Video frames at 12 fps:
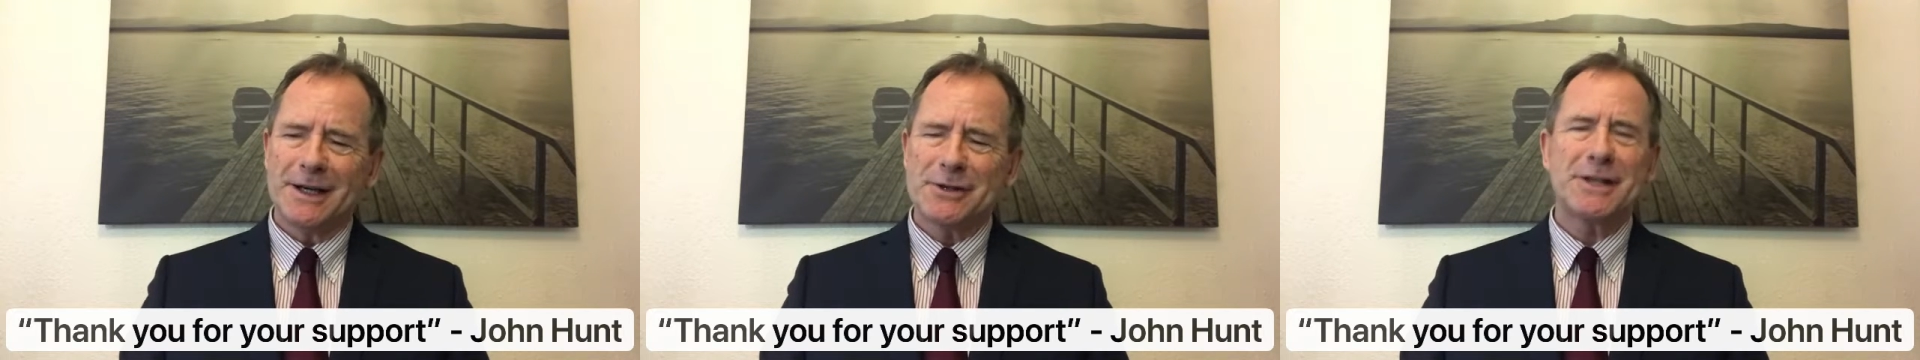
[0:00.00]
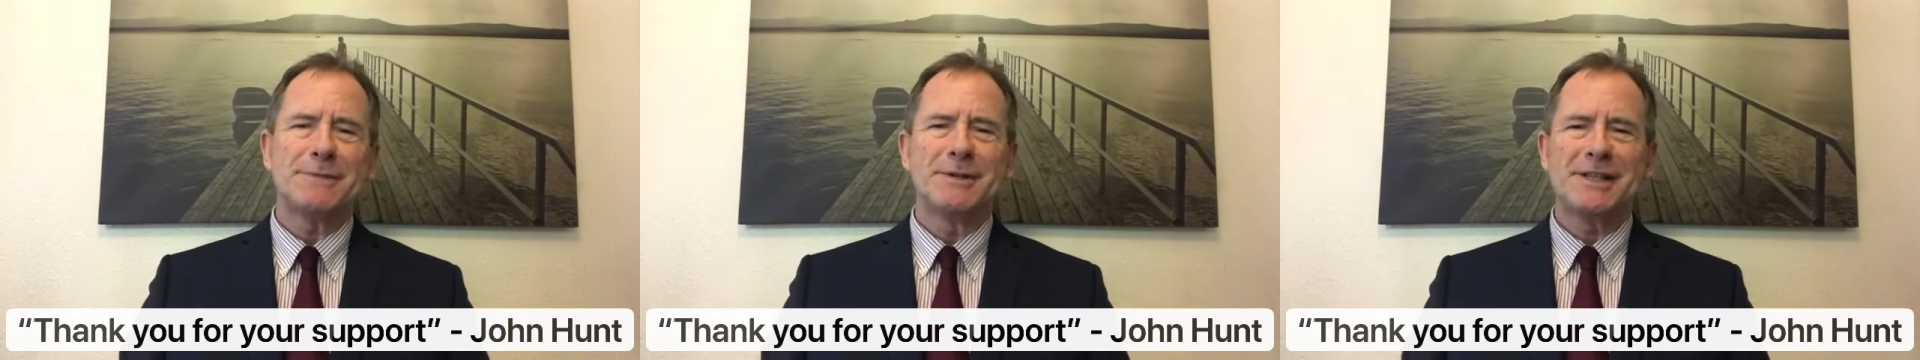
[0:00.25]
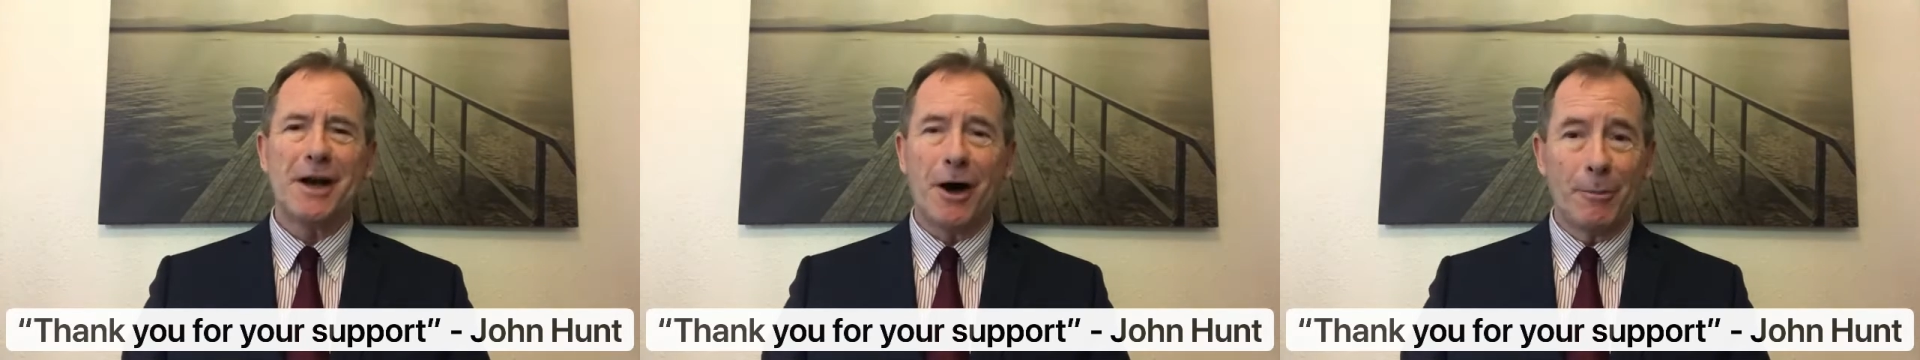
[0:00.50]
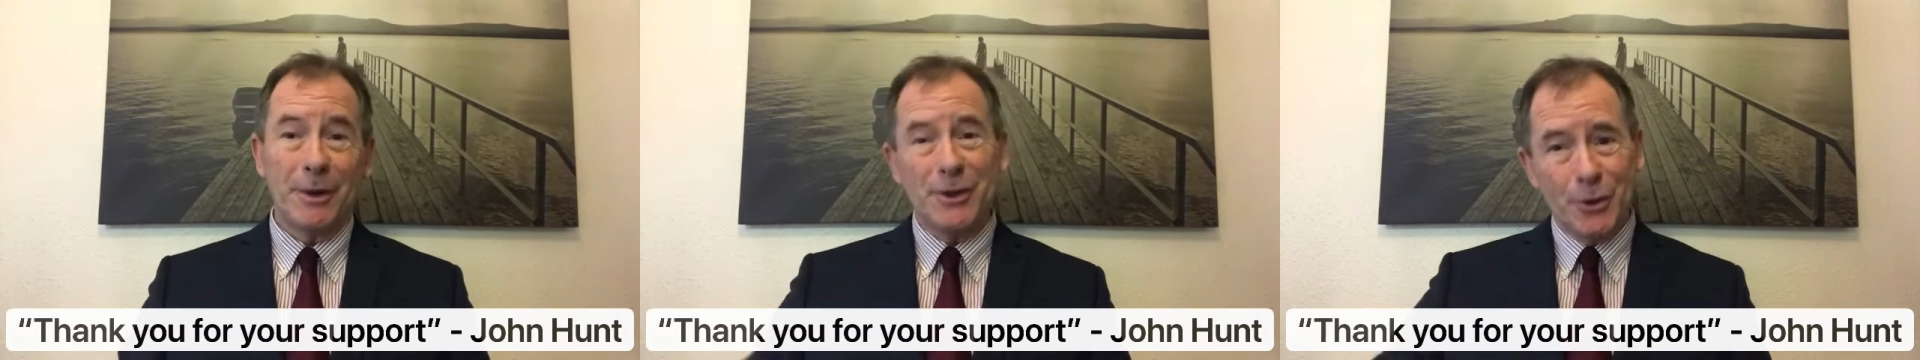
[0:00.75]
Christmas
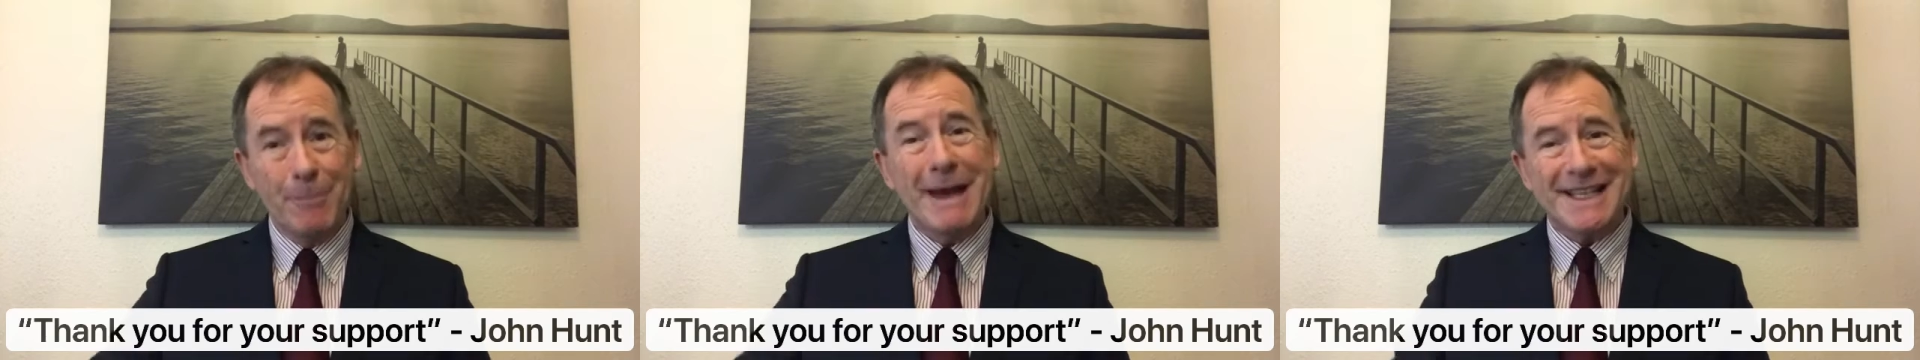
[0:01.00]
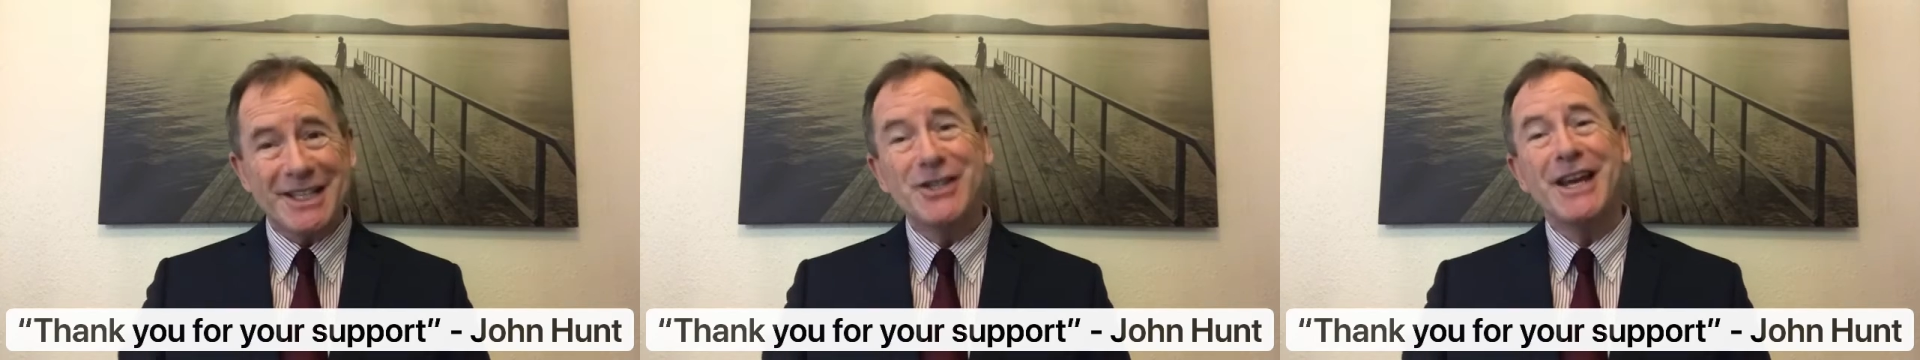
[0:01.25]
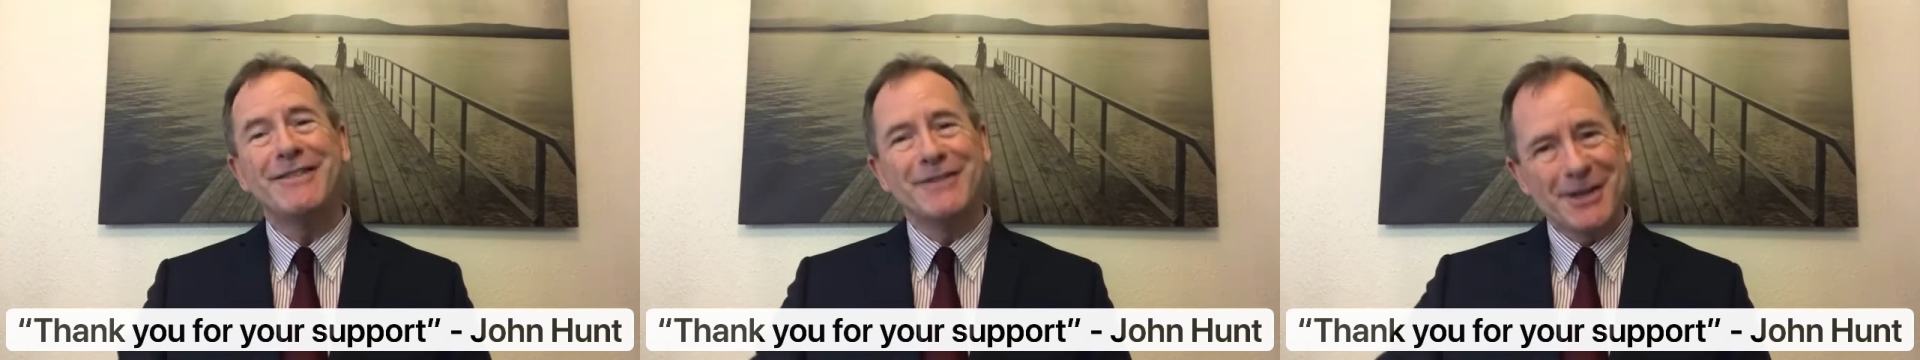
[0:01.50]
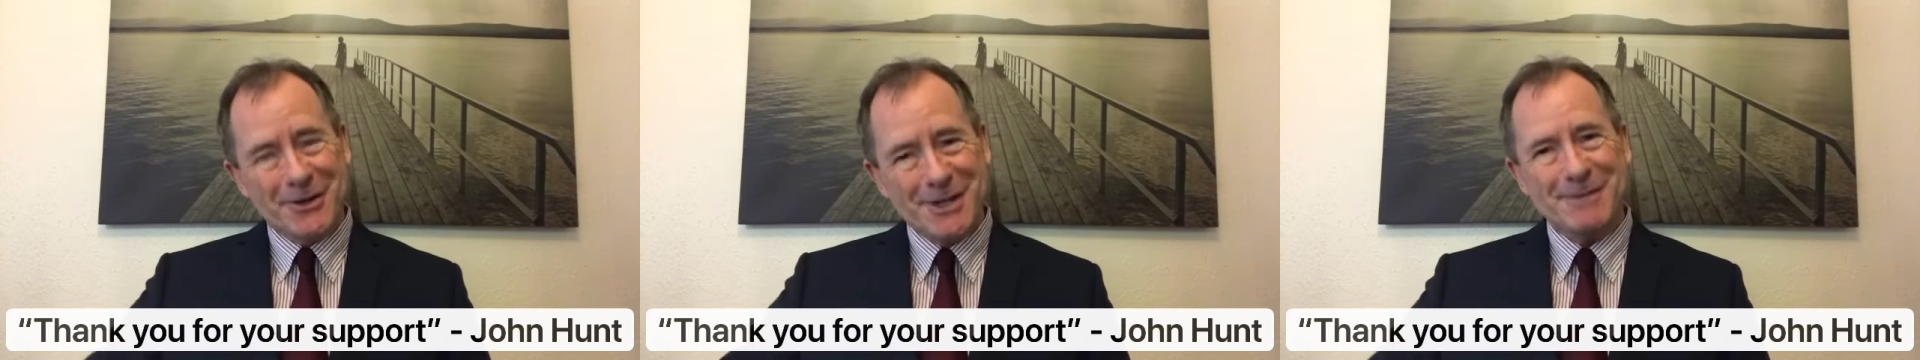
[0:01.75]
card with your message in
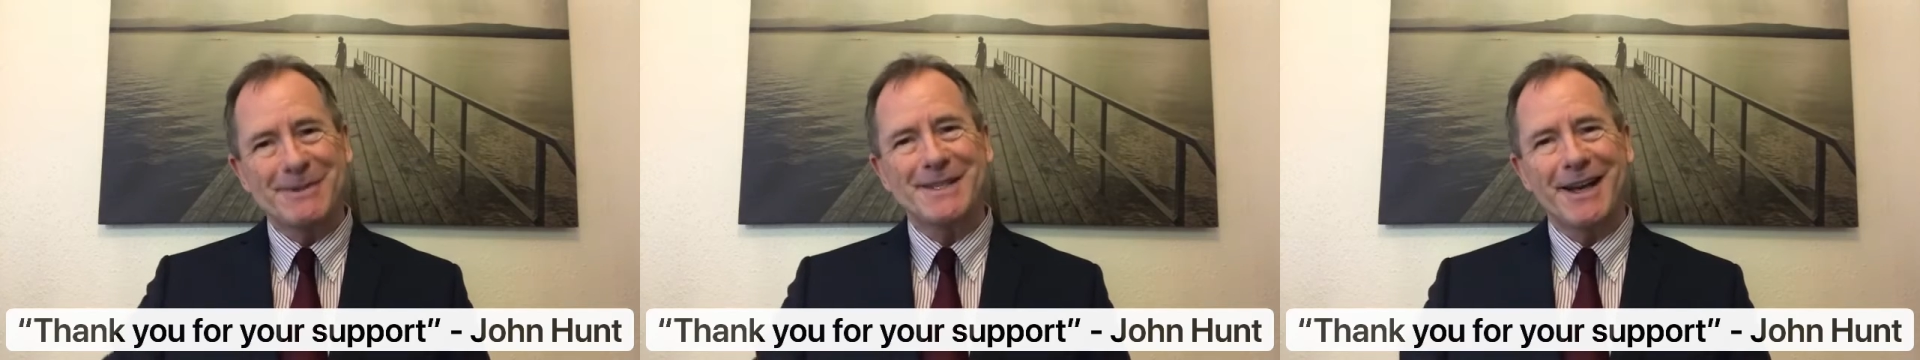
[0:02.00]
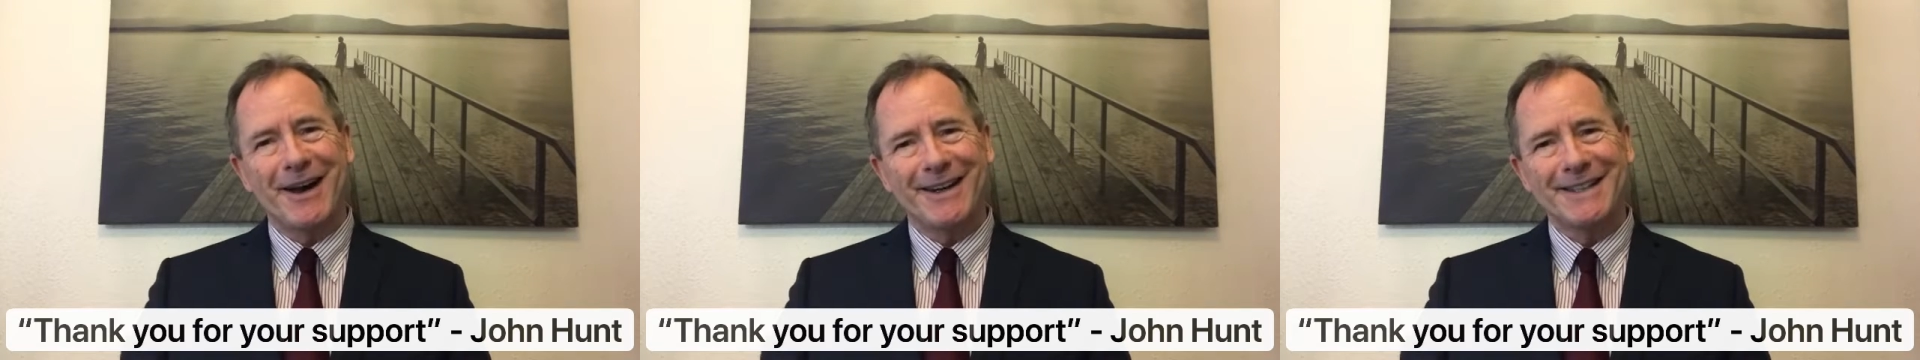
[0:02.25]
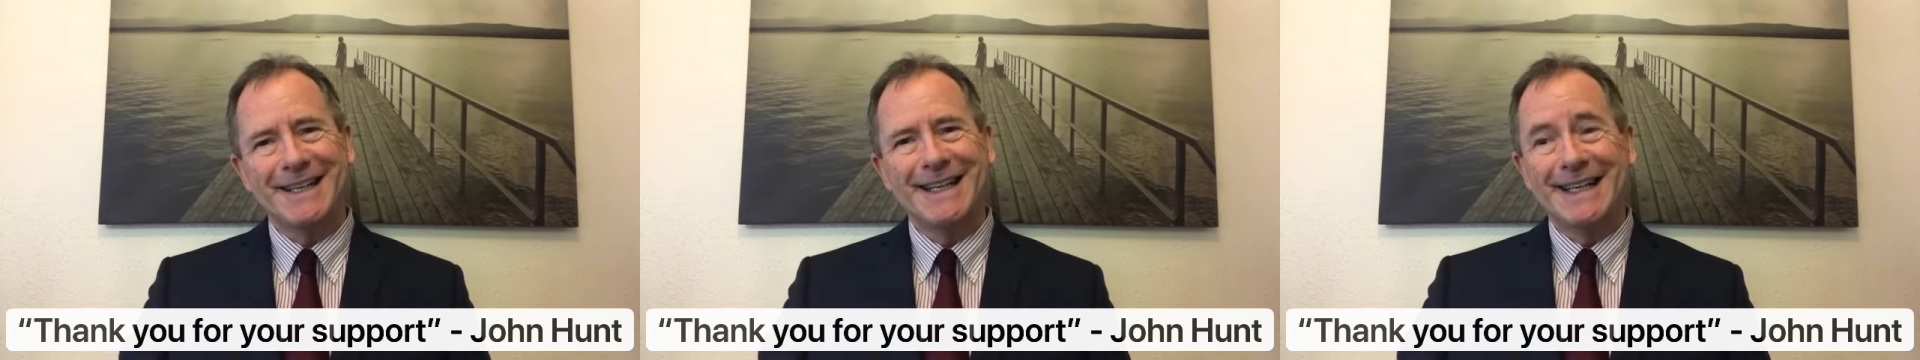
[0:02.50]
the Christmas card.